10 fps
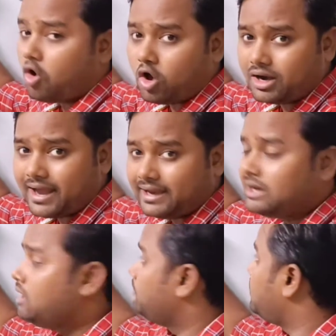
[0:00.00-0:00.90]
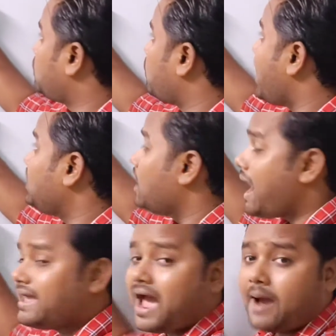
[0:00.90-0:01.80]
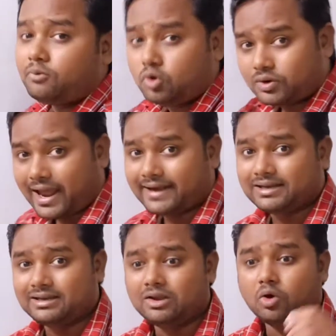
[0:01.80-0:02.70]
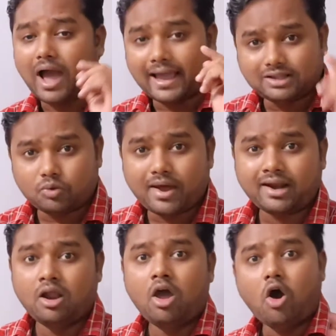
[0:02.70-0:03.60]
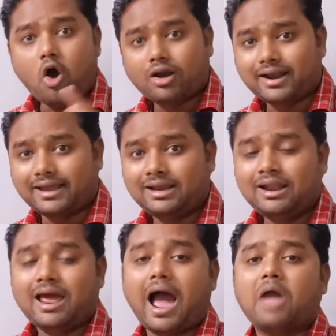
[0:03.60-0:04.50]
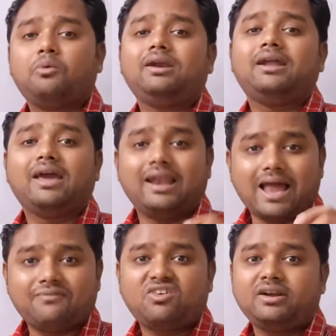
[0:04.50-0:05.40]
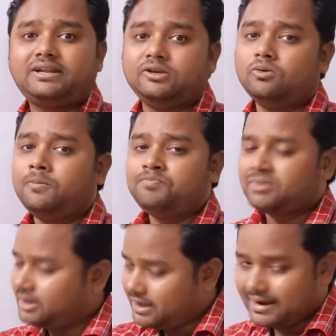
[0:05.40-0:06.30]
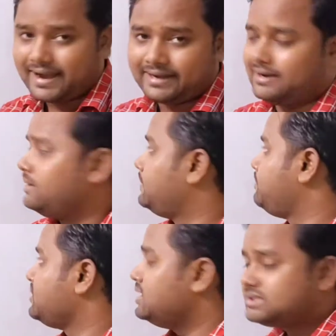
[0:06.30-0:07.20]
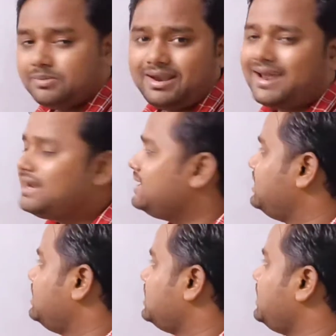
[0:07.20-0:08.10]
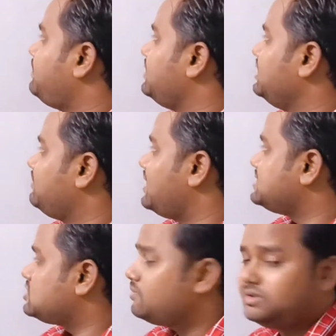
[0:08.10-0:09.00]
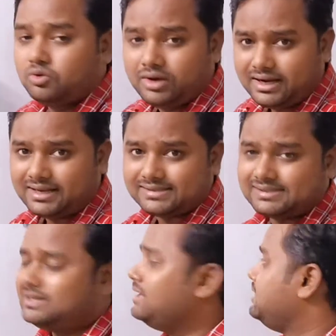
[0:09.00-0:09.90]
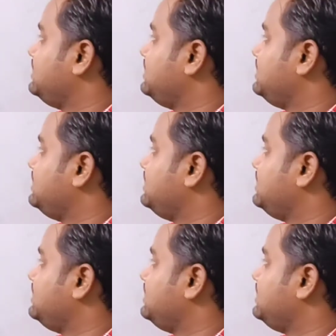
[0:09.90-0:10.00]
or 9. But what I have to write, either 1 or 9, I will elaborate you later. Similarly, if in place of unit digit